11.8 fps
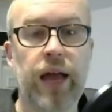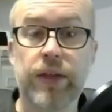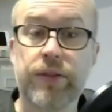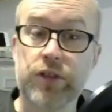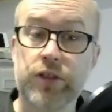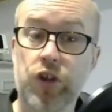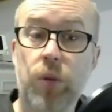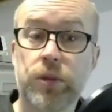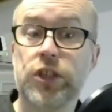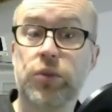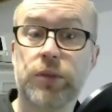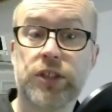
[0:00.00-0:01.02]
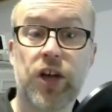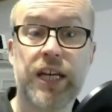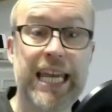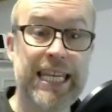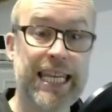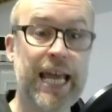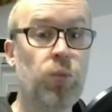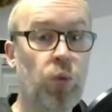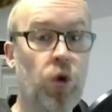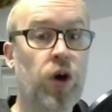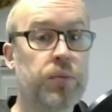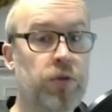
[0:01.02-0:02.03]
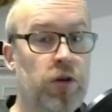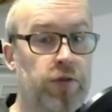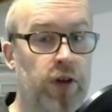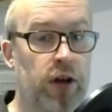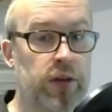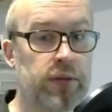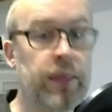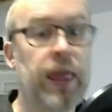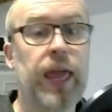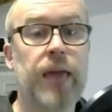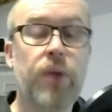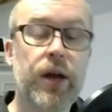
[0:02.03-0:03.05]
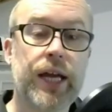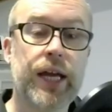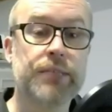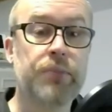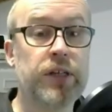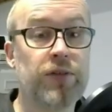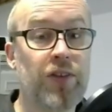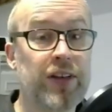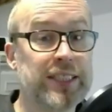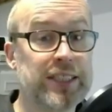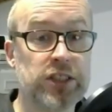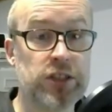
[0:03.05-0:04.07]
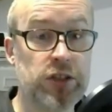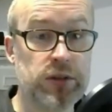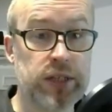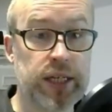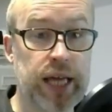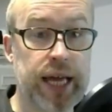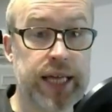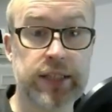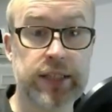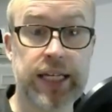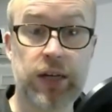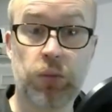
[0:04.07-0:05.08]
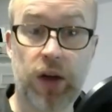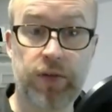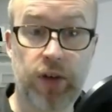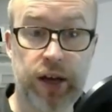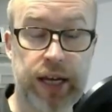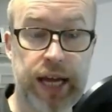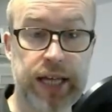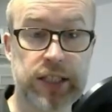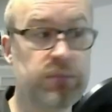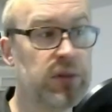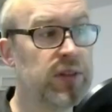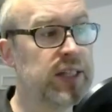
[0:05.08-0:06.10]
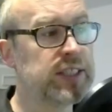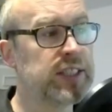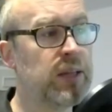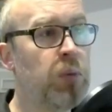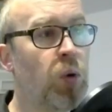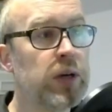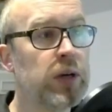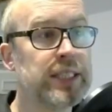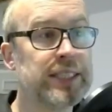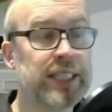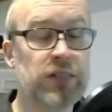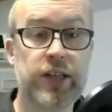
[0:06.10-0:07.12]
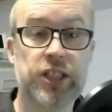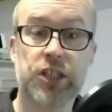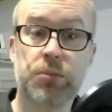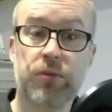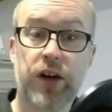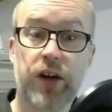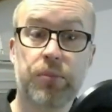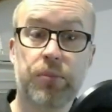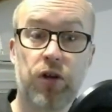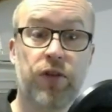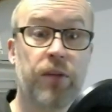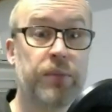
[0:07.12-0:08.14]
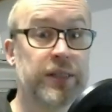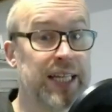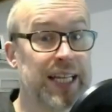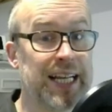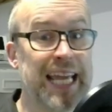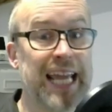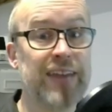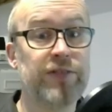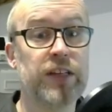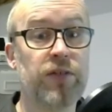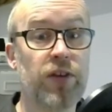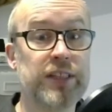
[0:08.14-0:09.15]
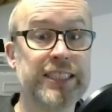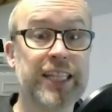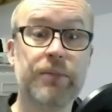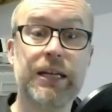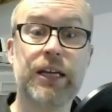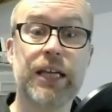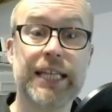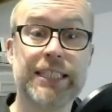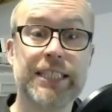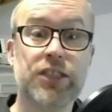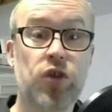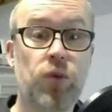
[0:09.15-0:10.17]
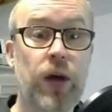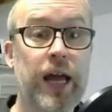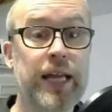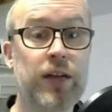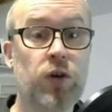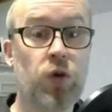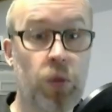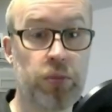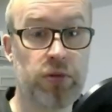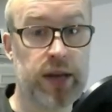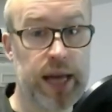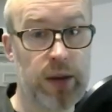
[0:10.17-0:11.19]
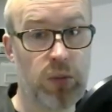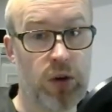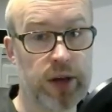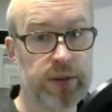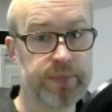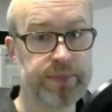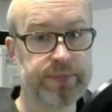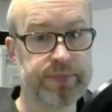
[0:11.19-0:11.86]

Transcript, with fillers: And then there's the option to assign a network profile. In my case, my device is just using a standard Wi-Fi connection, but this is an important consideration to provide a profile, particularly if the device is going to be connected to a corporate network.